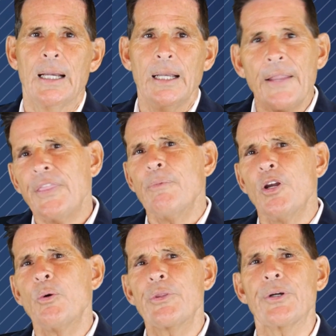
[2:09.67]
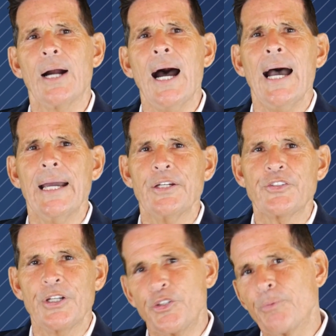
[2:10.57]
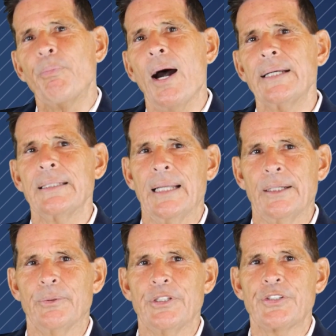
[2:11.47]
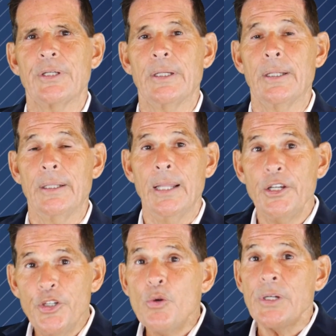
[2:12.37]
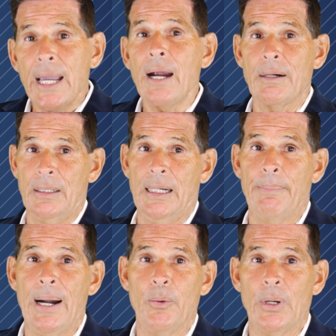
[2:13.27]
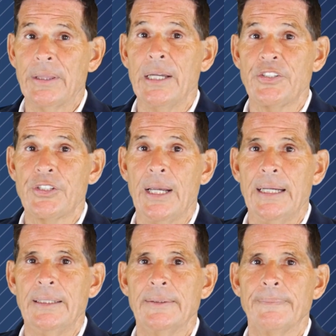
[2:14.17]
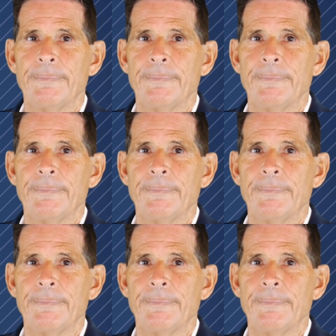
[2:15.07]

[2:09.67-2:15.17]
Let them know with your eyes and your body language that you care about what they say,